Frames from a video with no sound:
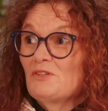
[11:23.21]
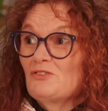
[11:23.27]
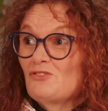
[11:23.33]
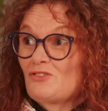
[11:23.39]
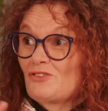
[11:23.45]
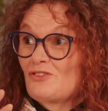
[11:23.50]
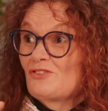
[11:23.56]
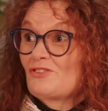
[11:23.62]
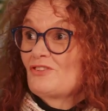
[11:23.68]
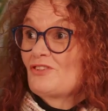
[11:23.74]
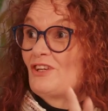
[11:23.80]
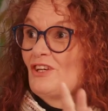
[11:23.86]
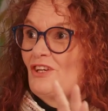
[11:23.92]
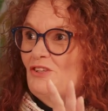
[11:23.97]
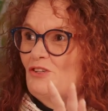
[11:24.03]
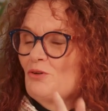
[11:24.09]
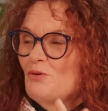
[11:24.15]
It's just
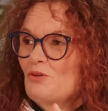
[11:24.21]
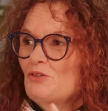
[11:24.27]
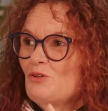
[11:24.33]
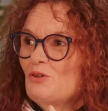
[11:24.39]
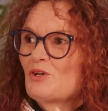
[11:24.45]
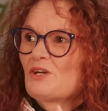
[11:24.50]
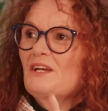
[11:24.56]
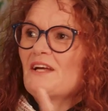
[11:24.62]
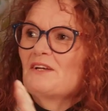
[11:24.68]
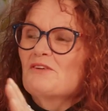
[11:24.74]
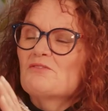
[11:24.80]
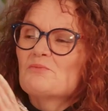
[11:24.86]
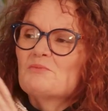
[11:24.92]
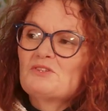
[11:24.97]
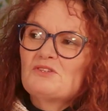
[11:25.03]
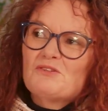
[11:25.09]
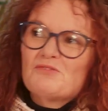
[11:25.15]
you're looking at it
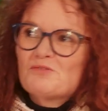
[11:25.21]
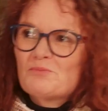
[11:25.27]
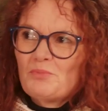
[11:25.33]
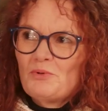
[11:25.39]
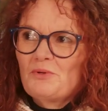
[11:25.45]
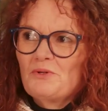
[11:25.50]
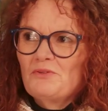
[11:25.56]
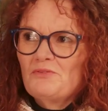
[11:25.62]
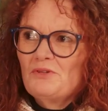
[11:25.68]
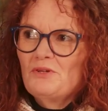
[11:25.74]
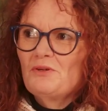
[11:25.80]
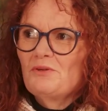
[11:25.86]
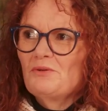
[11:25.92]
from a different point of view.